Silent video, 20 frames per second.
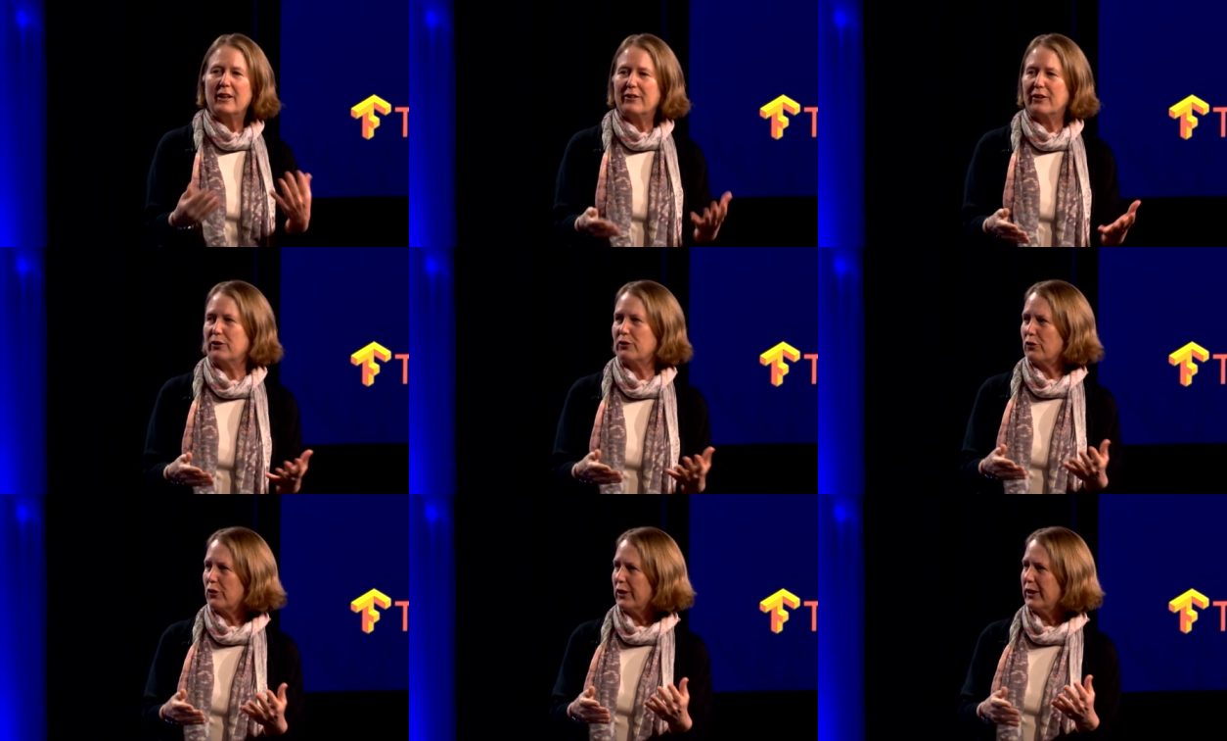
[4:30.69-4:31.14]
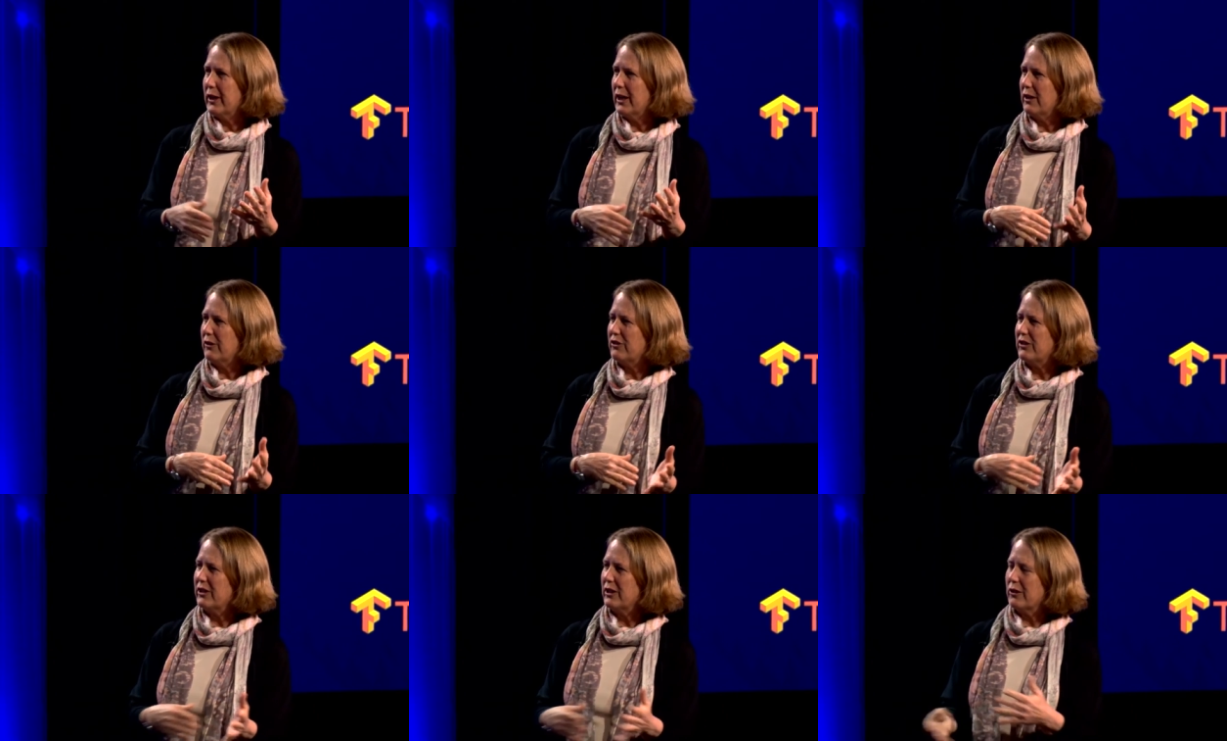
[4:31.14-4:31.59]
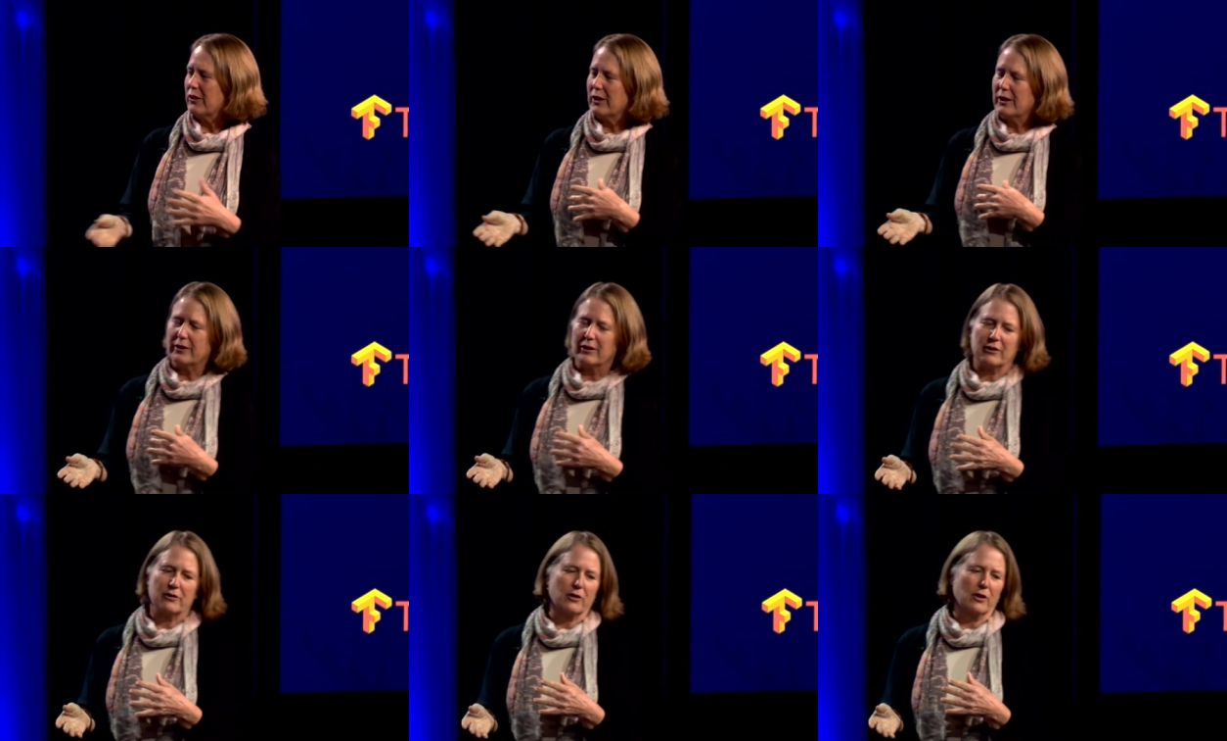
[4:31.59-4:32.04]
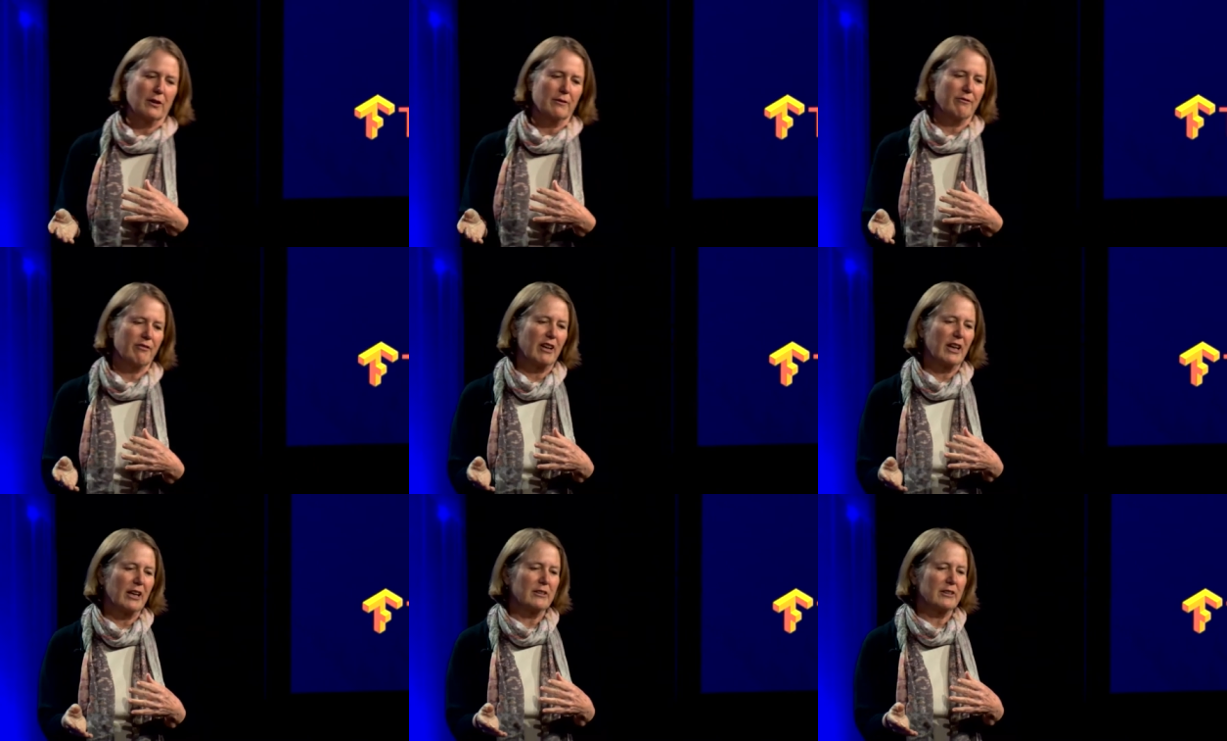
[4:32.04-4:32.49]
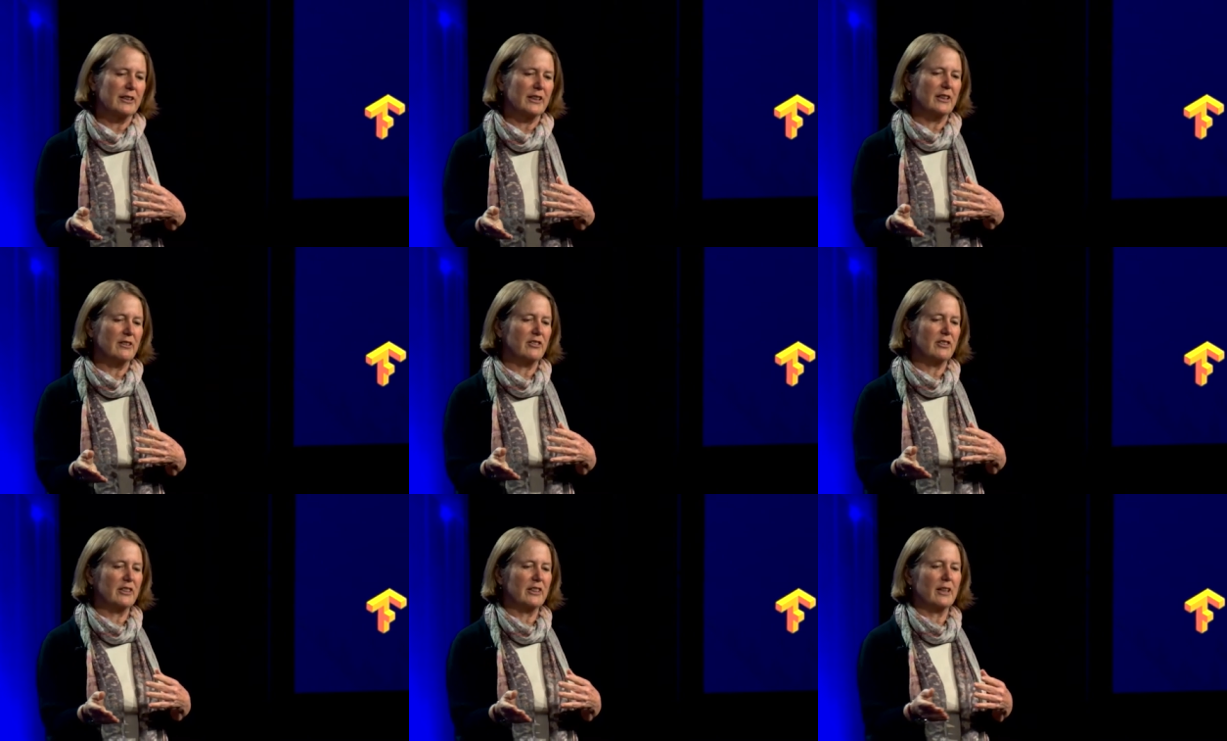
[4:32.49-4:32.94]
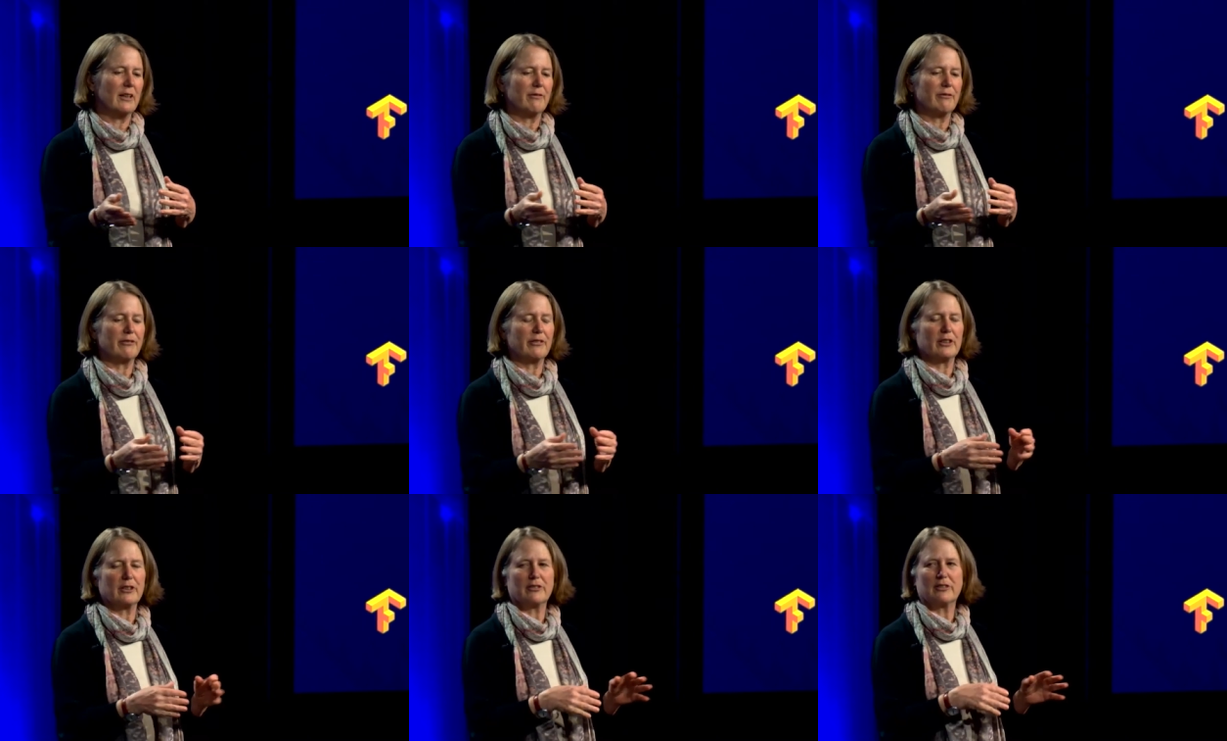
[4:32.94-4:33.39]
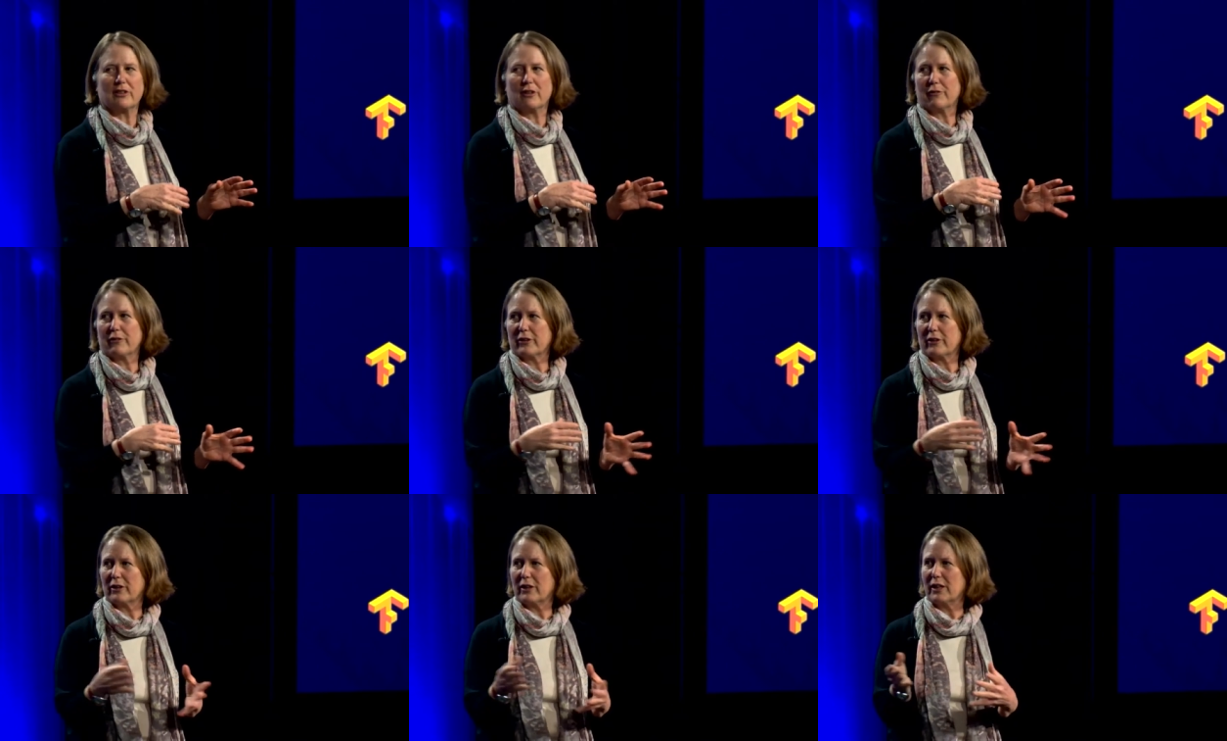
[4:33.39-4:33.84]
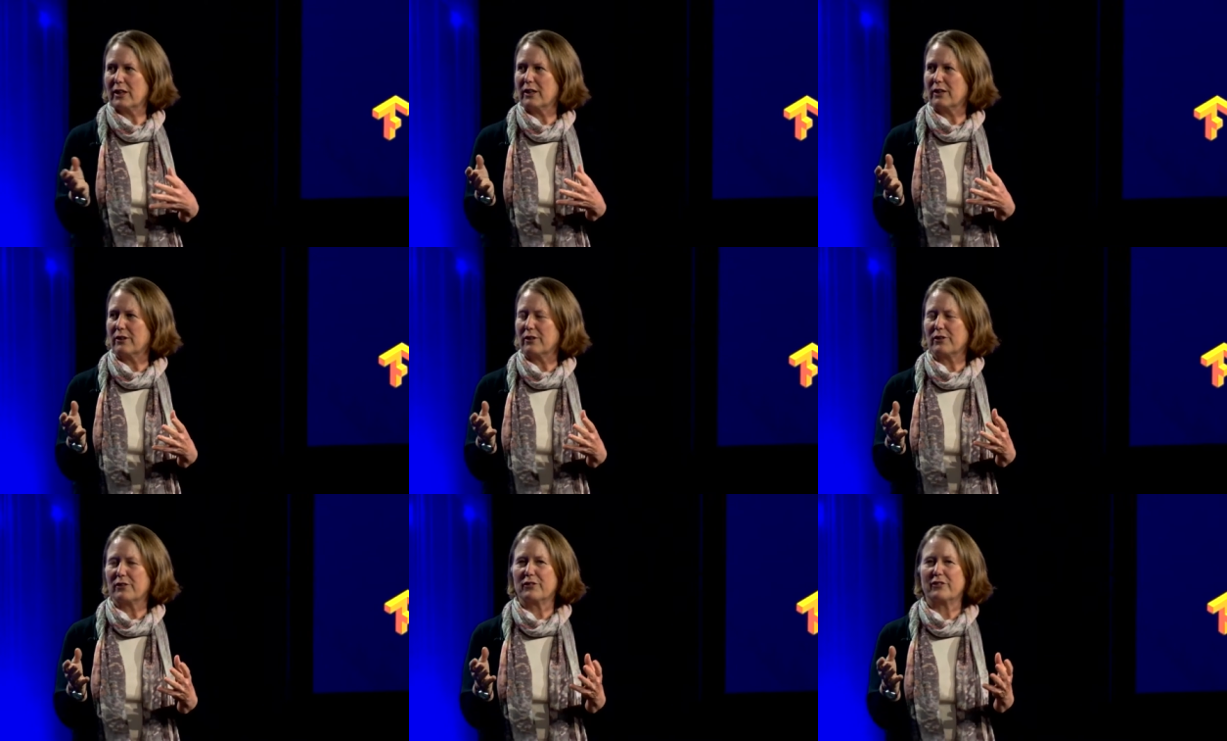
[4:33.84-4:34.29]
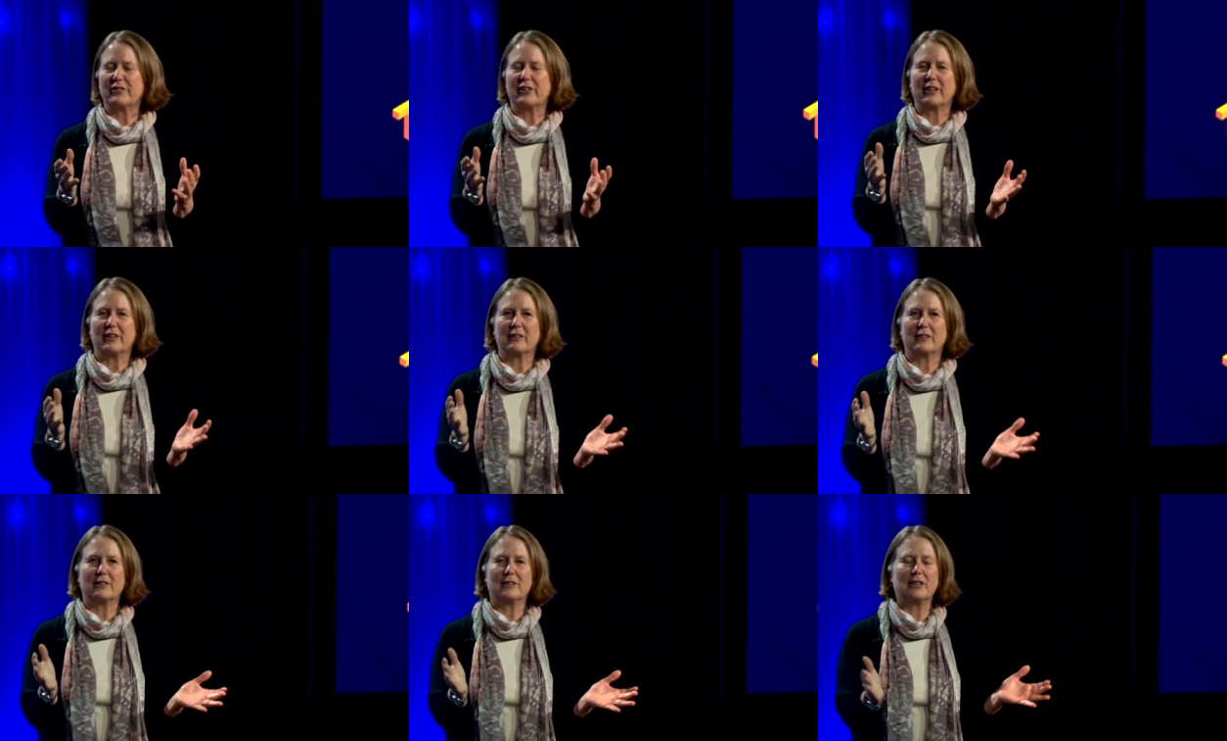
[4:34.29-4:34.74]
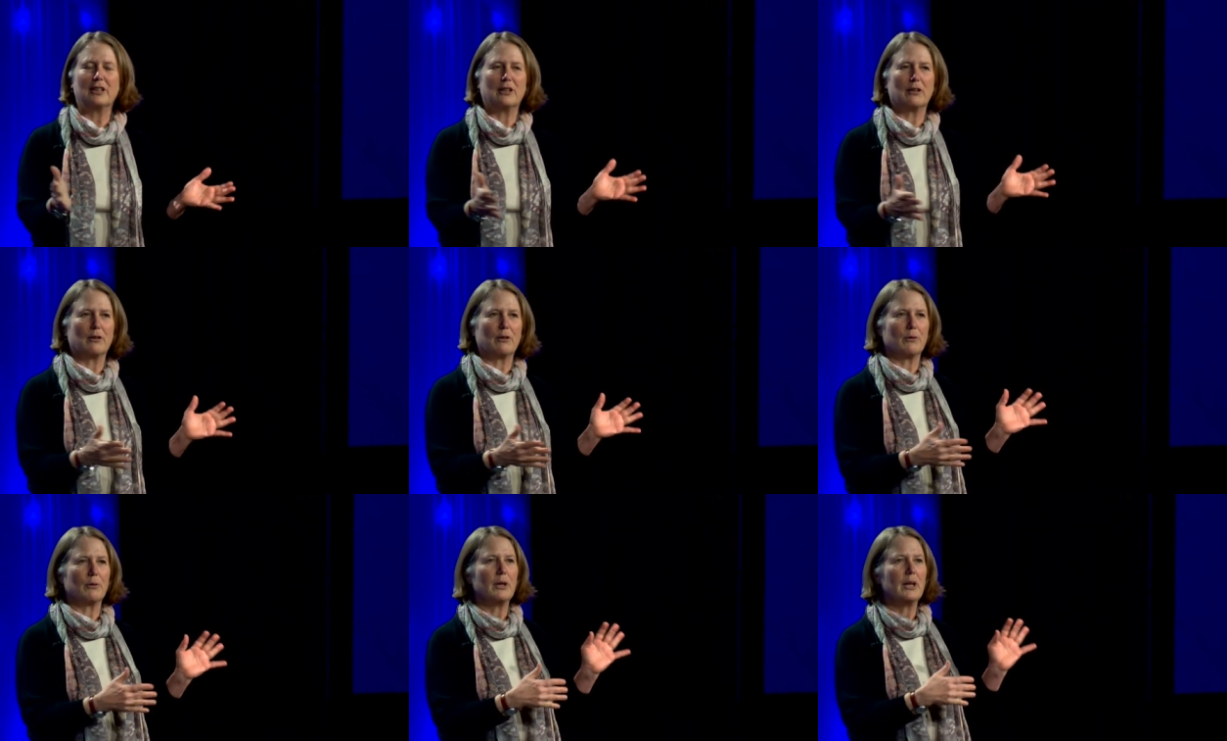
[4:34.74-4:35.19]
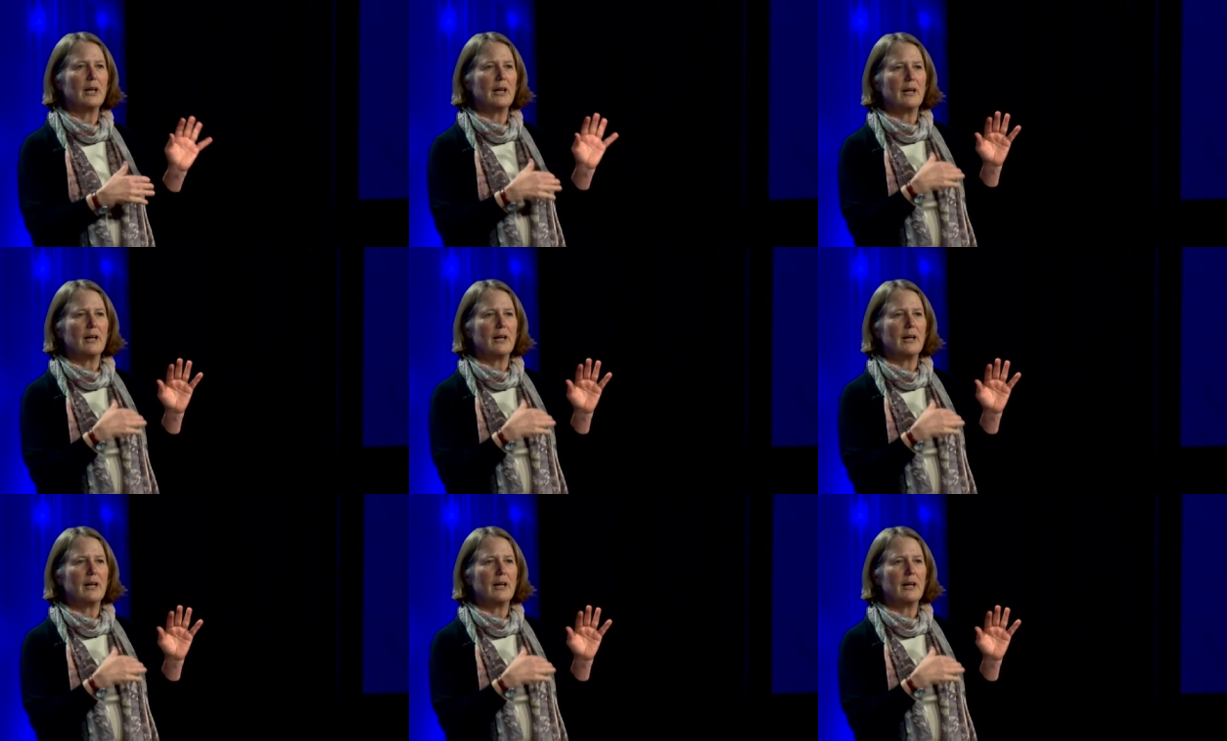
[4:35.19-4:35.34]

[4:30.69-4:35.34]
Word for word: The joint engineering, the joint validation efforts over the years, and you know,